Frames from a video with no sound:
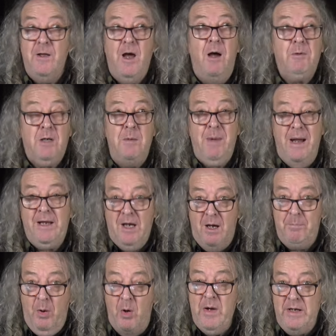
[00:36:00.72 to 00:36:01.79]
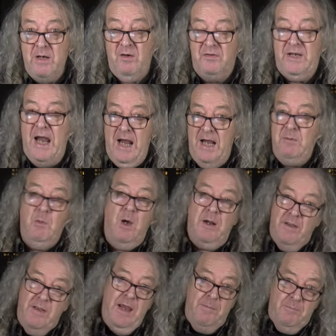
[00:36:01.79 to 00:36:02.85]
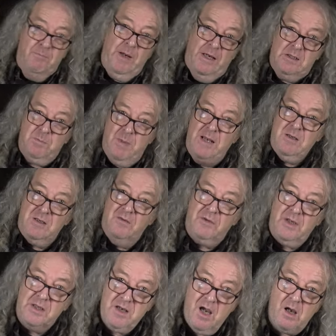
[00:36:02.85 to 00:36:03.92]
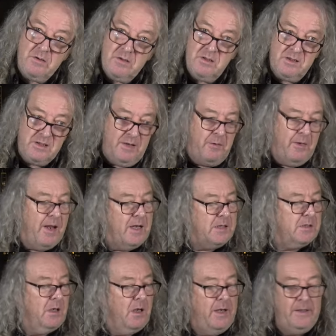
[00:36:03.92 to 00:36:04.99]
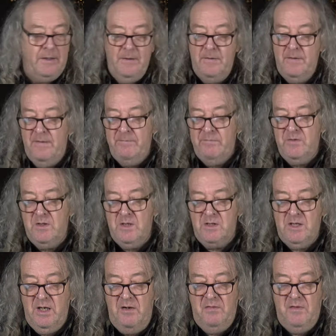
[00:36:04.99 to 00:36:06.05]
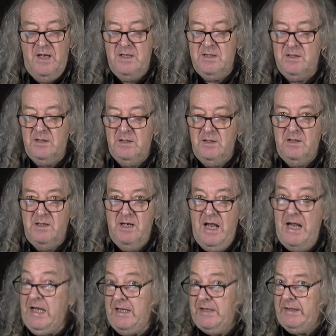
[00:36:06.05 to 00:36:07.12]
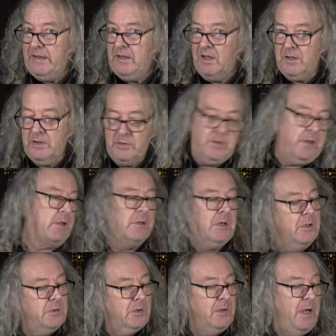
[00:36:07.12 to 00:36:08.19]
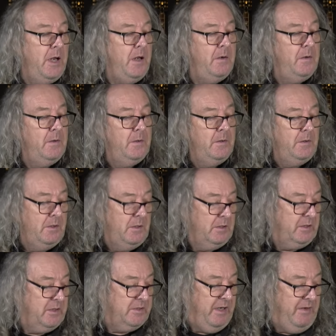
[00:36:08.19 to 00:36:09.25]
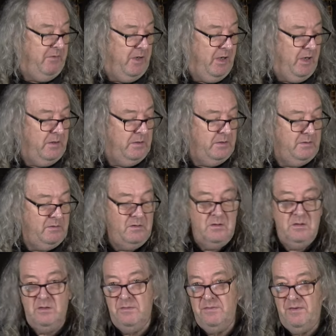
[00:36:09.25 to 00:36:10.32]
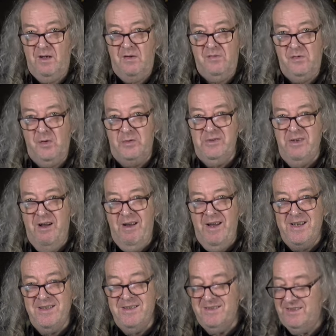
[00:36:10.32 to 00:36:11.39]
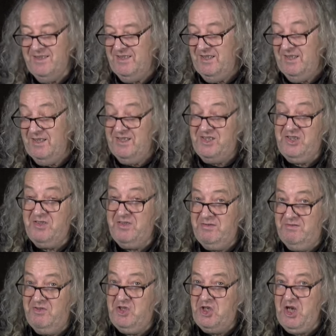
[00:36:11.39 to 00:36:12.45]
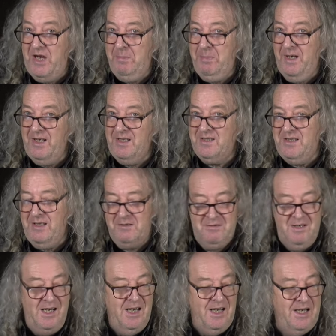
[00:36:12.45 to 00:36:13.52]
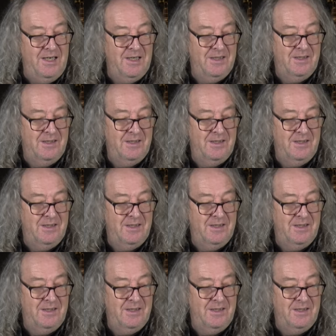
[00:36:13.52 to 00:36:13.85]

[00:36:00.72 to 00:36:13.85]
I'm going to make it a point of getting one of their expensive guitars to see what that's like, to see if there's anything I can criticise on it. Because even at five four nine, it's cheap, isn't it, still, really?